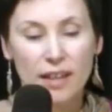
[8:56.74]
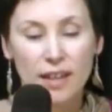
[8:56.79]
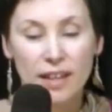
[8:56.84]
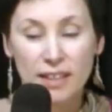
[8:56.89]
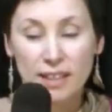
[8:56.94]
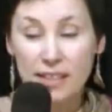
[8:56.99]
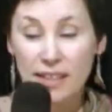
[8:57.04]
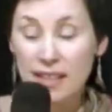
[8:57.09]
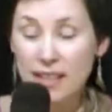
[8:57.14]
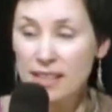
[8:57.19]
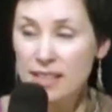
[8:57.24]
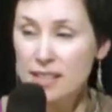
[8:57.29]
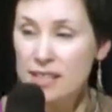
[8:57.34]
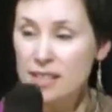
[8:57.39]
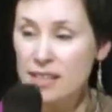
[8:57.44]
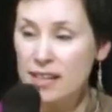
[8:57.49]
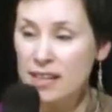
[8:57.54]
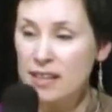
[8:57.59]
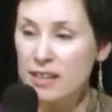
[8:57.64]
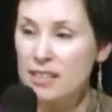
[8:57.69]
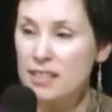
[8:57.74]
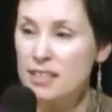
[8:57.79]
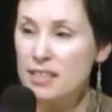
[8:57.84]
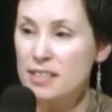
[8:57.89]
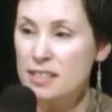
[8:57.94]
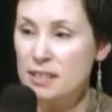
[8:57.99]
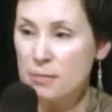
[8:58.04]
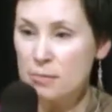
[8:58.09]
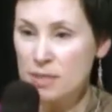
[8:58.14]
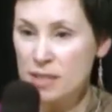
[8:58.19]
And the next day I did
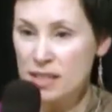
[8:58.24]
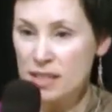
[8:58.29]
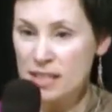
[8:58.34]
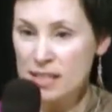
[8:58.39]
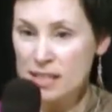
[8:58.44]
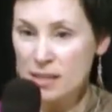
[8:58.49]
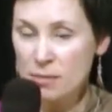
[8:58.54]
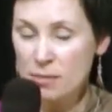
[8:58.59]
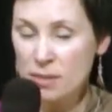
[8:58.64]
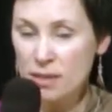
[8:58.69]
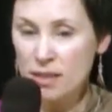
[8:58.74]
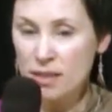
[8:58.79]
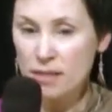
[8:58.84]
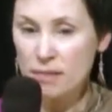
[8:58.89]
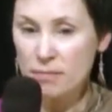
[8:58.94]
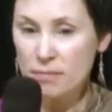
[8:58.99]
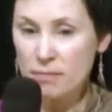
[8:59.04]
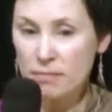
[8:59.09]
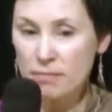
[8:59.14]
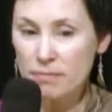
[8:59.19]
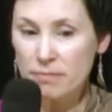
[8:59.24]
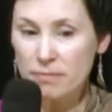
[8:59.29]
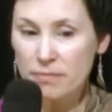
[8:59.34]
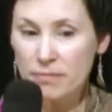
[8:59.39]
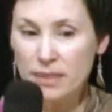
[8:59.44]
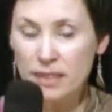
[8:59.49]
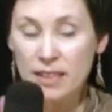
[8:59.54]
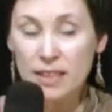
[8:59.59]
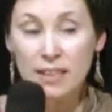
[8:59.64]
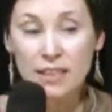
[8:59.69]
something similar.
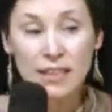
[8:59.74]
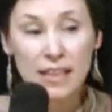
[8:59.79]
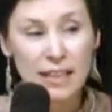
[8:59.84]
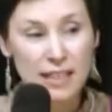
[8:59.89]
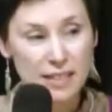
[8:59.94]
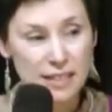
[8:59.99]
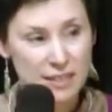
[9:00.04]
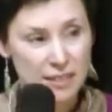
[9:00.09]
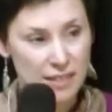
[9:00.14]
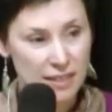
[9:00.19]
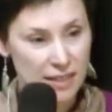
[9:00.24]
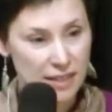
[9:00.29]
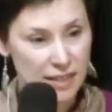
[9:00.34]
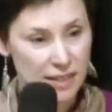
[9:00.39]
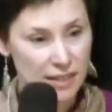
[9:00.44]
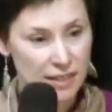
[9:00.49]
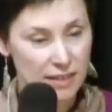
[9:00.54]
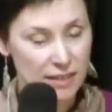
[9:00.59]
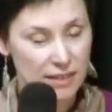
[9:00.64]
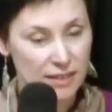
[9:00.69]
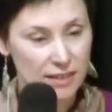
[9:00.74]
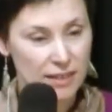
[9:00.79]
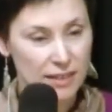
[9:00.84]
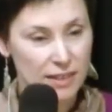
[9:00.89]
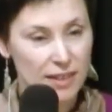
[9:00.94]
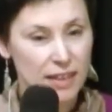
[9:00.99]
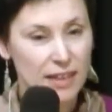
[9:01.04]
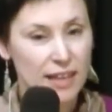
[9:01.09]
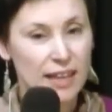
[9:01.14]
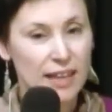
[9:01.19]
And the next day
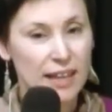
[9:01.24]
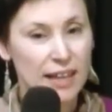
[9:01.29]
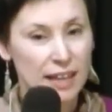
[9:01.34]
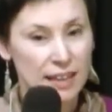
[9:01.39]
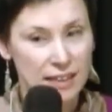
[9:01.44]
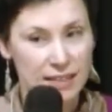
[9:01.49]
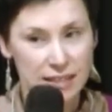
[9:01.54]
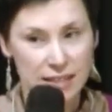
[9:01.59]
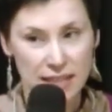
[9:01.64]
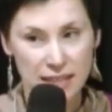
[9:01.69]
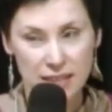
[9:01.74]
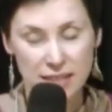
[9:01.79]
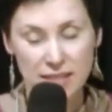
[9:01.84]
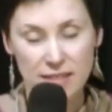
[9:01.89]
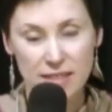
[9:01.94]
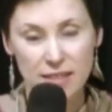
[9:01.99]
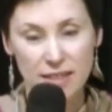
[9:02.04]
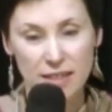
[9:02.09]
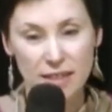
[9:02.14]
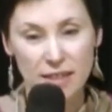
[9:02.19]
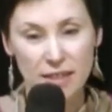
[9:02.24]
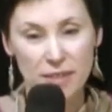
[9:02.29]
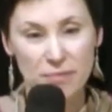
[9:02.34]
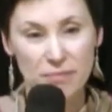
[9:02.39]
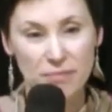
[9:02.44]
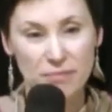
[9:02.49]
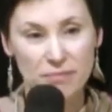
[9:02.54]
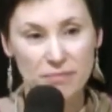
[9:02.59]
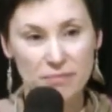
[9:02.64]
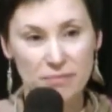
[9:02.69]
and the next day.
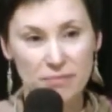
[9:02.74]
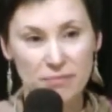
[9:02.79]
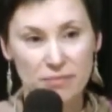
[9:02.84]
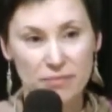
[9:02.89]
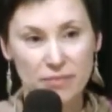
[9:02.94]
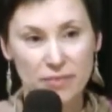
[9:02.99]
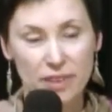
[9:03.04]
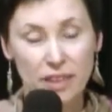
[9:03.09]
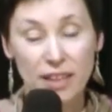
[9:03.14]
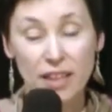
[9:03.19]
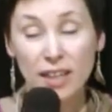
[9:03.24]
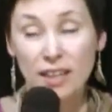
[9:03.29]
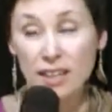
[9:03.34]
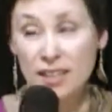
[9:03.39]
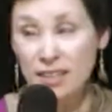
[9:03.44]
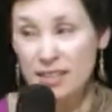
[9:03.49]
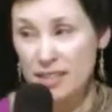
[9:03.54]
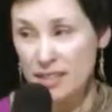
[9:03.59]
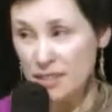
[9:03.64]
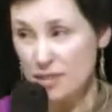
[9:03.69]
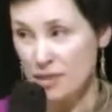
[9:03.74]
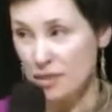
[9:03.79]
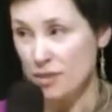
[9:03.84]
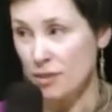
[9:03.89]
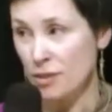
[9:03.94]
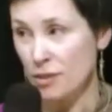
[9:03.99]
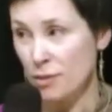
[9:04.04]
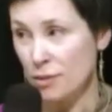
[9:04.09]
And I did do the